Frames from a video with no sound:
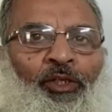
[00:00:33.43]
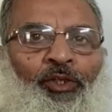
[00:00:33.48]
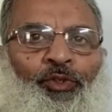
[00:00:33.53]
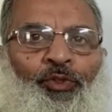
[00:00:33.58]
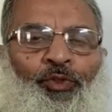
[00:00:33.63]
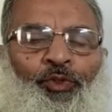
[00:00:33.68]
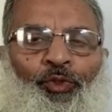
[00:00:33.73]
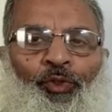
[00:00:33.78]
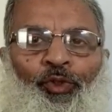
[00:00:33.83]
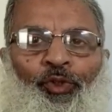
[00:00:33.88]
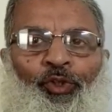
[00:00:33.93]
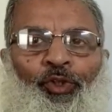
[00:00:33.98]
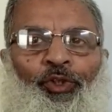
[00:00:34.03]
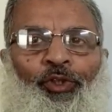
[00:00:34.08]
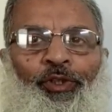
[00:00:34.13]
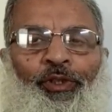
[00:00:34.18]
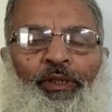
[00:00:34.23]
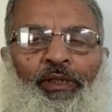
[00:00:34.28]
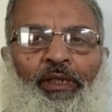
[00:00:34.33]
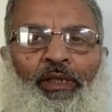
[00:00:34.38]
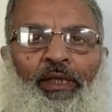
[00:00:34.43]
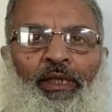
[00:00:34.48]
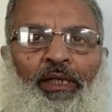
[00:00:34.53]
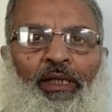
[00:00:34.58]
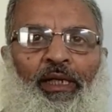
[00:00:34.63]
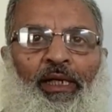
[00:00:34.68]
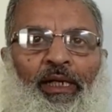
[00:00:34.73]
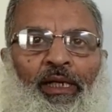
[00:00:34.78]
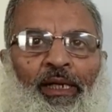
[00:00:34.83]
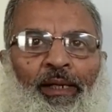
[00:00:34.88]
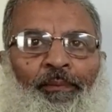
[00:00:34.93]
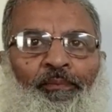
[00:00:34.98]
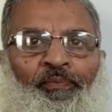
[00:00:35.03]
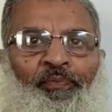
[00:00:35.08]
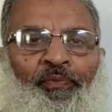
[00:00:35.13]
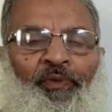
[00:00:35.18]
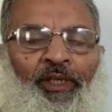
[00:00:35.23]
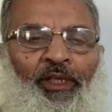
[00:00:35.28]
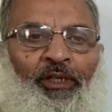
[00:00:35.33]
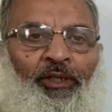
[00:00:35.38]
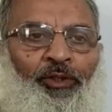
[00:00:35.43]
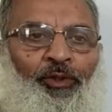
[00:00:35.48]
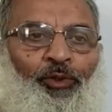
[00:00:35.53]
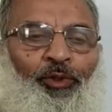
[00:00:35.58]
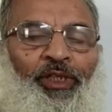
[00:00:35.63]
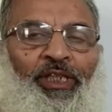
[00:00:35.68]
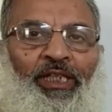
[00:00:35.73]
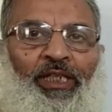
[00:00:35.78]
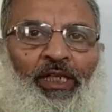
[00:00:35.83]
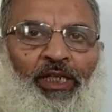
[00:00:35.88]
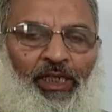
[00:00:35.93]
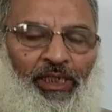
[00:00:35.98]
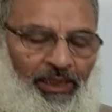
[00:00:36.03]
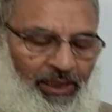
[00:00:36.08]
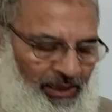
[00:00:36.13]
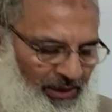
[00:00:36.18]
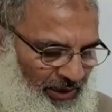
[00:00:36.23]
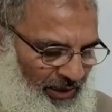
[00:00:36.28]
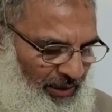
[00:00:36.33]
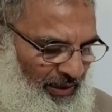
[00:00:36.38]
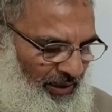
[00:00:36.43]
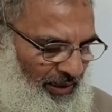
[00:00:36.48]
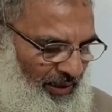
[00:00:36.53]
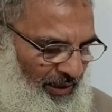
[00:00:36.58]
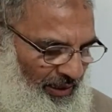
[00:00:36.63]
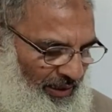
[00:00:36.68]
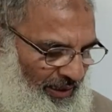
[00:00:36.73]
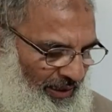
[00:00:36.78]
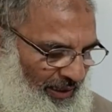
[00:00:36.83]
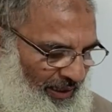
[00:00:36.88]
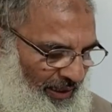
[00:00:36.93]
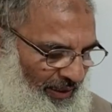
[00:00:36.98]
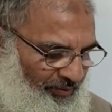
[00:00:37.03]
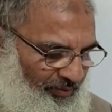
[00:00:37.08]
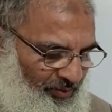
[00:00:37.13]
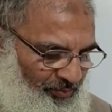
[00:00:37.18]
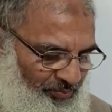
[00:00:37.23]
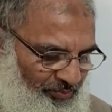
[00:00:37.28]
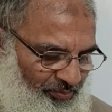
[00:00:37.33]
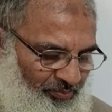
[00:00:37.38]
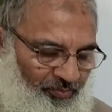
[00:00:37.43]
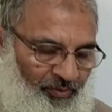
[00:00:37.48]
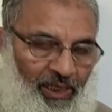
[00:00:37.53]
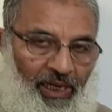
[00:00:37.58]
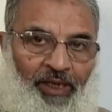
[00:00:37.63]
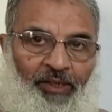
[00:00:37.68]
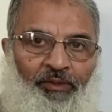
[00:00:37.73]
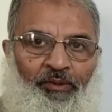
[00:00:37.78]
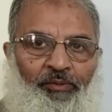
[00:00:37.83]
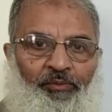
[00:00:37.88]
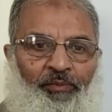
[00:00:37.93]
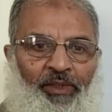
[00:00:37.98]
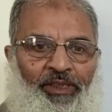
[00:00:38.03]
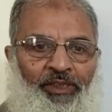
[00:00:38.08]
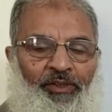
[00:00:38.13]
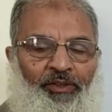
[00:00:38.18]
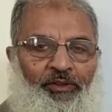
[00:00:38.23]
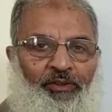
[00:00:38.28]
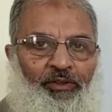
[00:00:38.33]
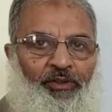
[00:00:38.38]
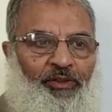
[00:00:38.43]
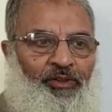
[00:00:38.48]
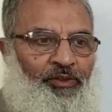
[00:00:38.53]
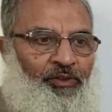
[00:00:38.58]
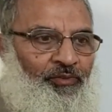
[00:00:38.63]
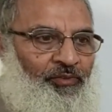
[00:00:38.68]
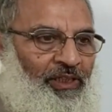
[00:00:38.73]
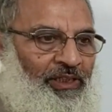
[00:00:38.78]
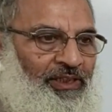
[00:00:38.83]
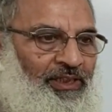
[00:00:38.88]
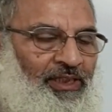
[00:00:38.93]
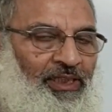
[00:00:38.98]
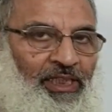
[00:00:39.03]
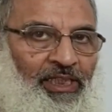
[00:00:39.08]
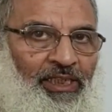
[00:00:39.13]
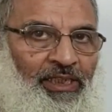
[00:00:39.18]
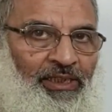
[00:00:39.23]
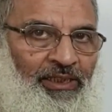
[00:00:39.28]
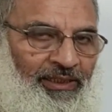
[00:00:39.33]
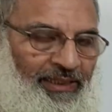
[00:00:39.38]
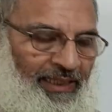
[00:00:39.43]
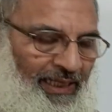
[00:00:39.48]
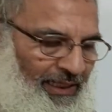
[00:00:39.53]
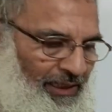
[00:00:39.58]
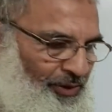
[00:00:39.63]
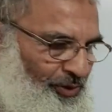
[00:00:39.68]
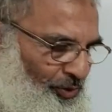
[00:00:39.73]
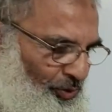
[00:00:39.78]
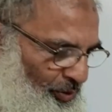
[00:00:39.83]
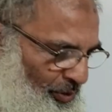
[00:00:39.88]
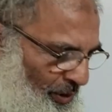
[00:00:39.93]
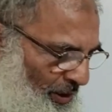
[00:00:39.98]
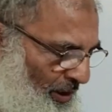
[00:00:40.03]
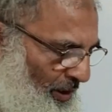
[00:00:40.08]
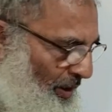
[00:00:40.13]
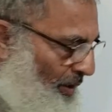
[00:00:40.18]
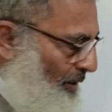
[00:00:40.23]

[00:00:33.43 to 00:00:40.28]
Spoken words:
So, to recall, I must once again tell you